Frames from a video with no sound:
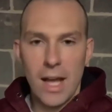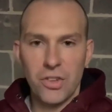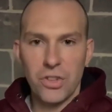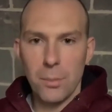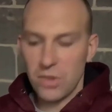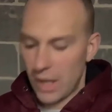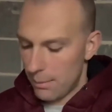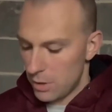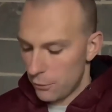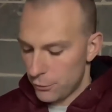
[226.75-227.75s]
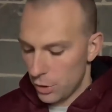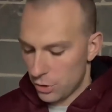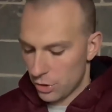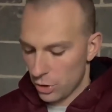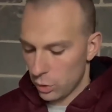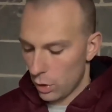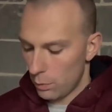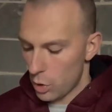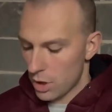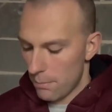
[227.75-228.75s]
At some time in the future, the
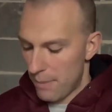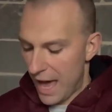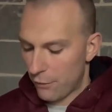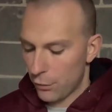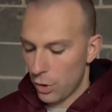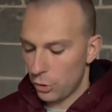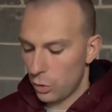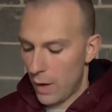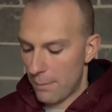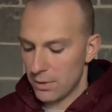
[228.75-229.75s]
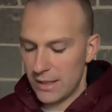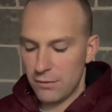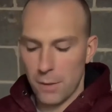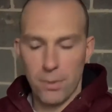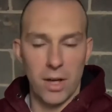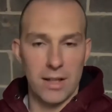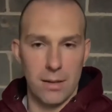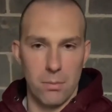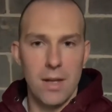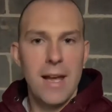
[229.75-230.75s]
Lord will come back for those who have believed upon
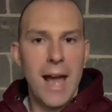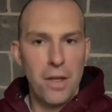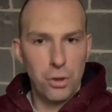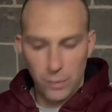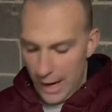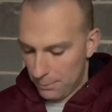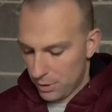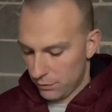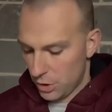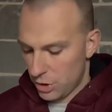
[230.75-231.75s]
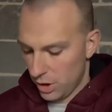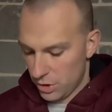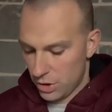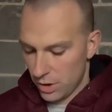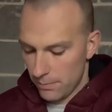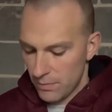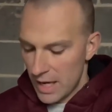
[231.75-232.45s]
him at the rapture of the church.